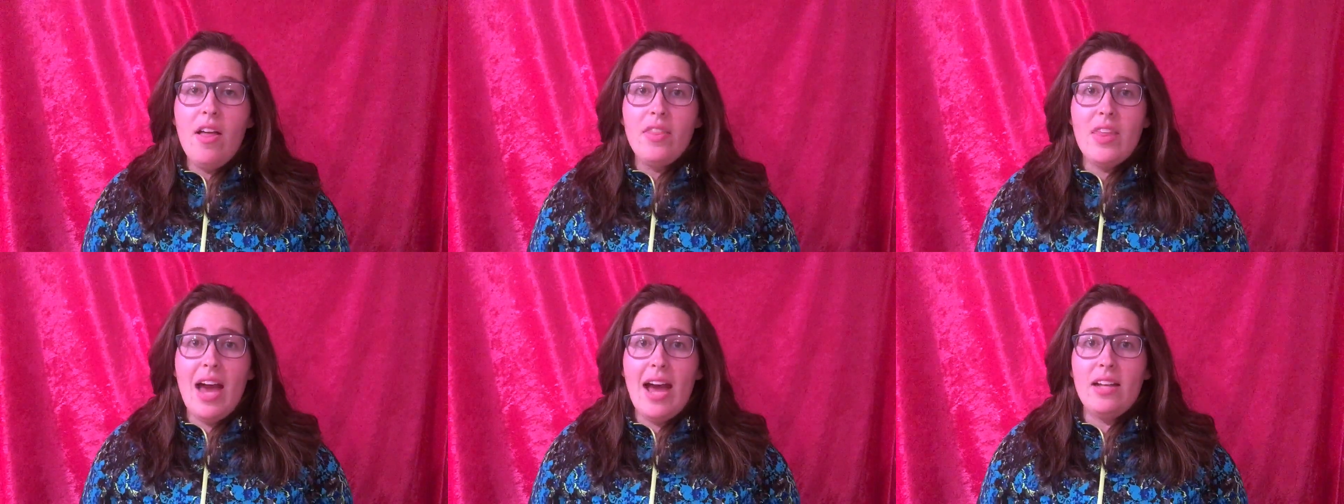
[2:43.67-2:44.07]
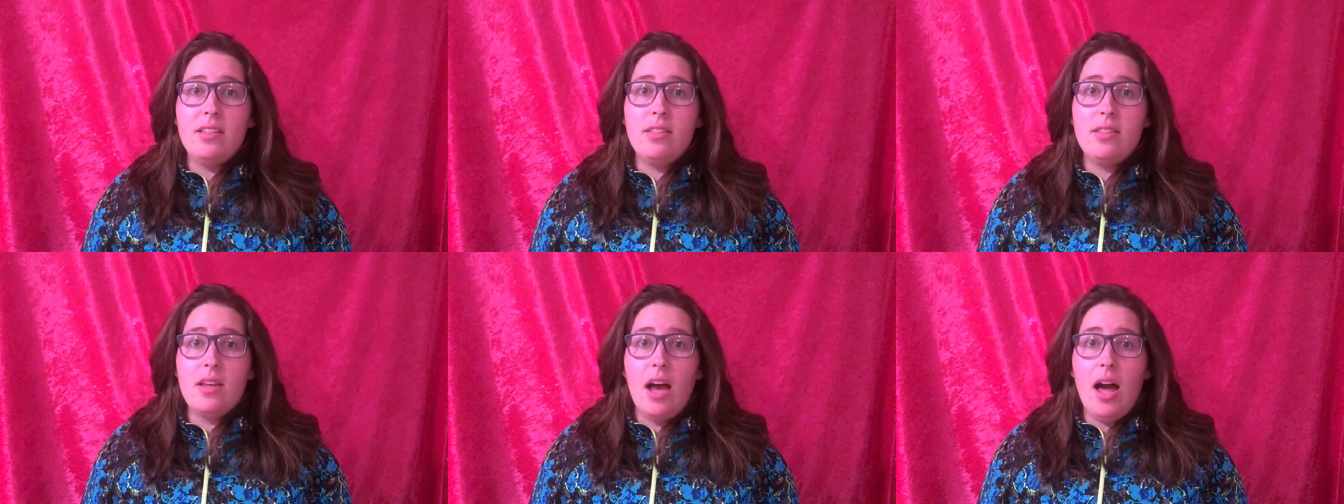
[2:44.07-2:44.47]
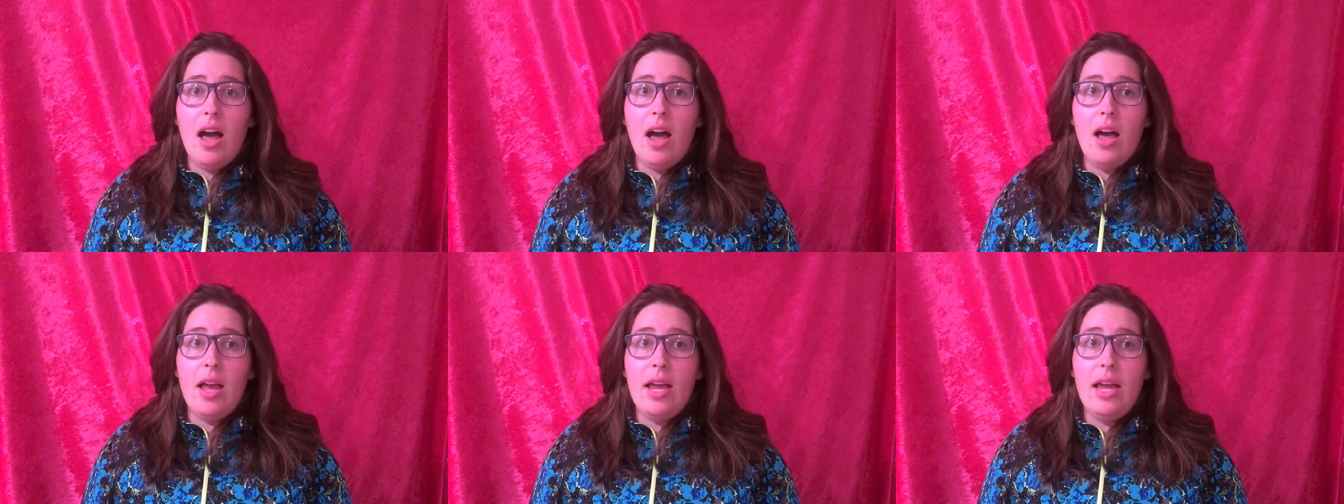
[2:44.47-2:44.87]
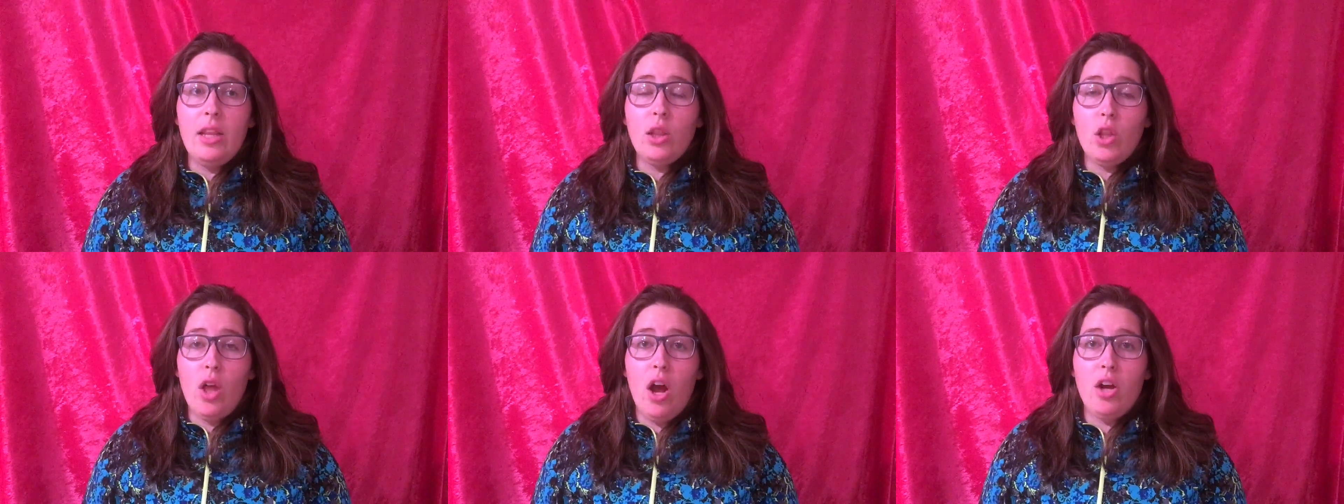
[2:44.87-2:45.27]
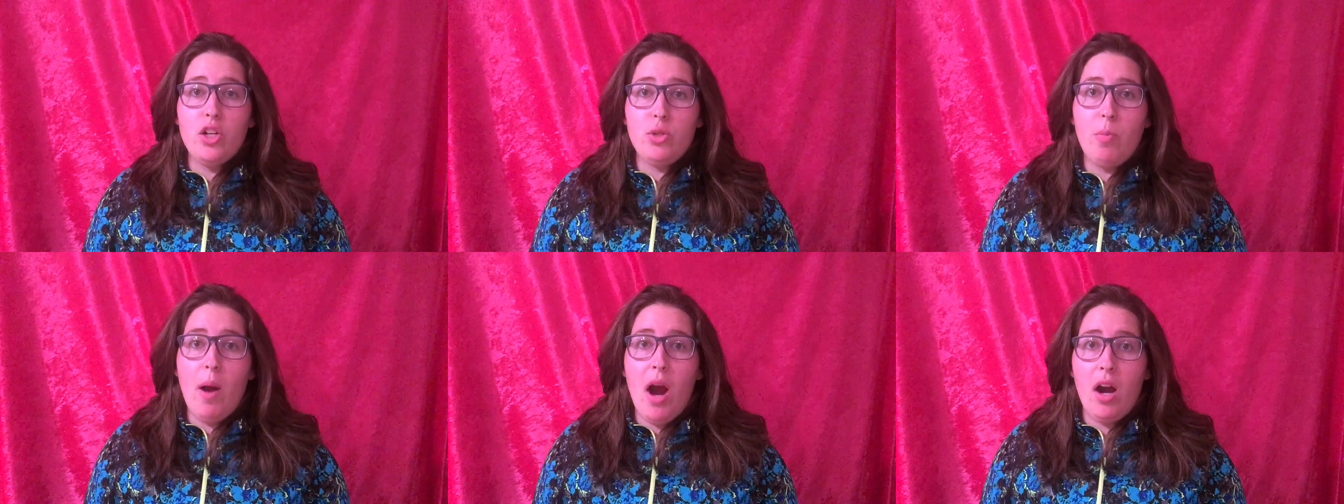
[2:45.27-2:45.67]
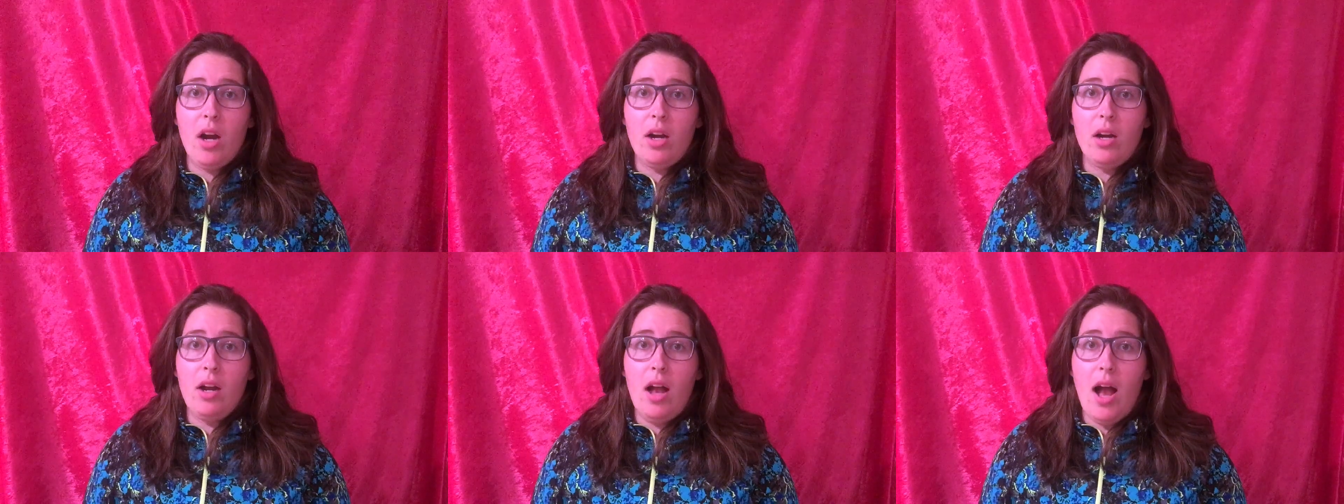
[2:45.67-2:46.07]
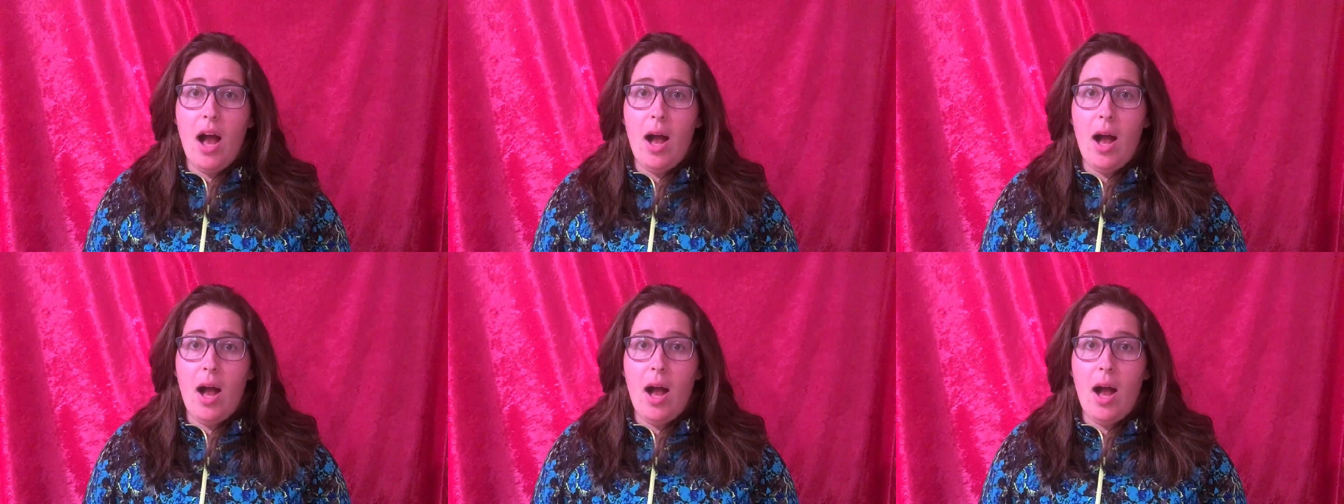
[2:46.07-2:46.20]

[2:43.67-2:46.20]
That's in large part